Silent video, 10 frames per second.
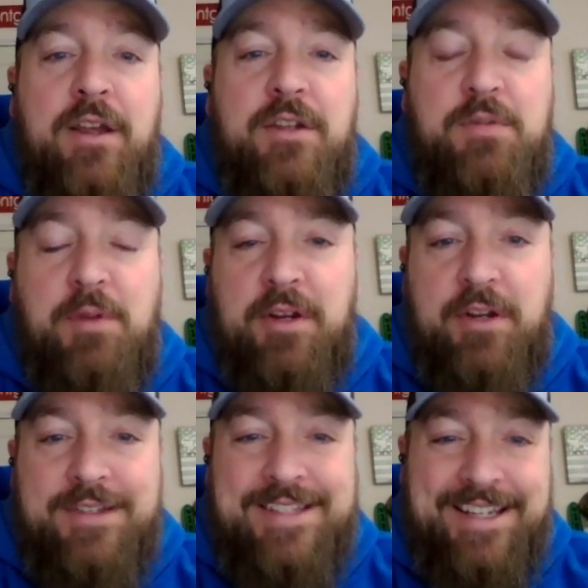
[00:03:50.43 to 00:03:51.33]

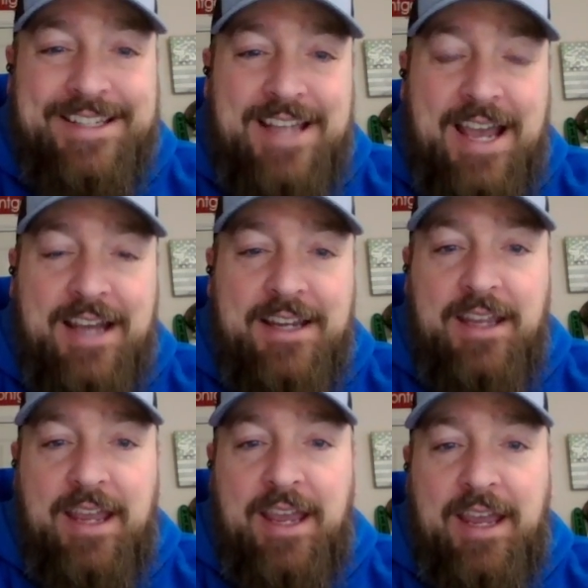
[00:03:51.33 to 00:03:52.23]
Twitter, TikTok,
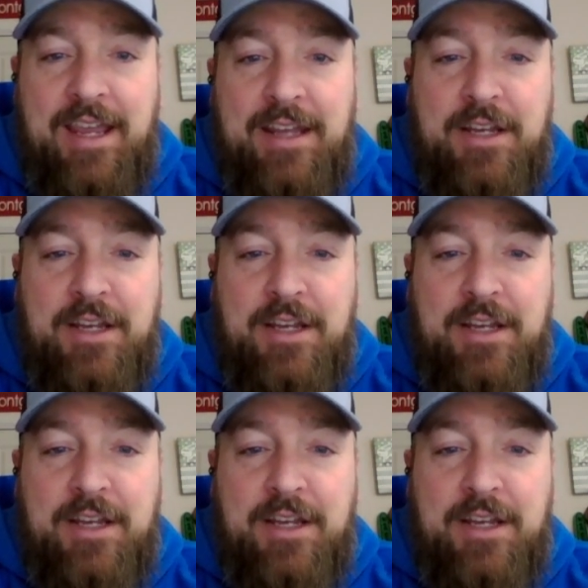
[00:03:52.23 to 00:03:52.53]
and